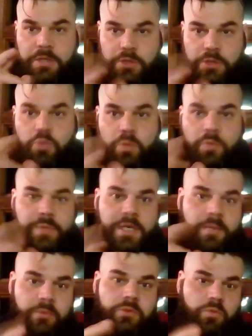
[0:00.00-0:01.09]
you will be
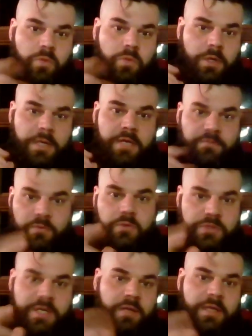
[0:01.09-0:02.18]
able to run a
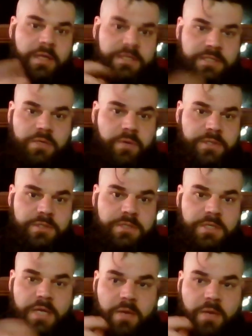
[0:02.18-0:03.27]
full-scale SEO
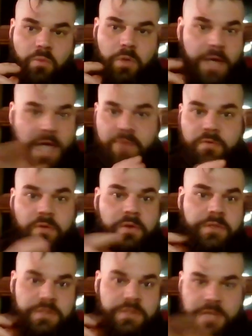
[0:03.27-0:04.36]
agency at
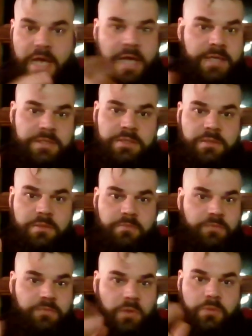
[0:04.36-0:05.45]
whatever size
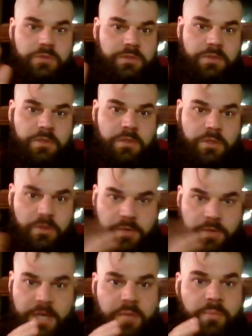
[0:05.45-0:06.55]
floats your
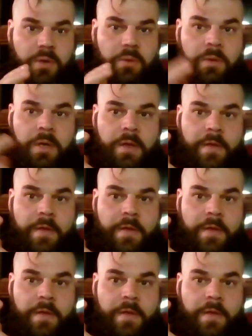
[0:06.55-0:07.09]
damn boat,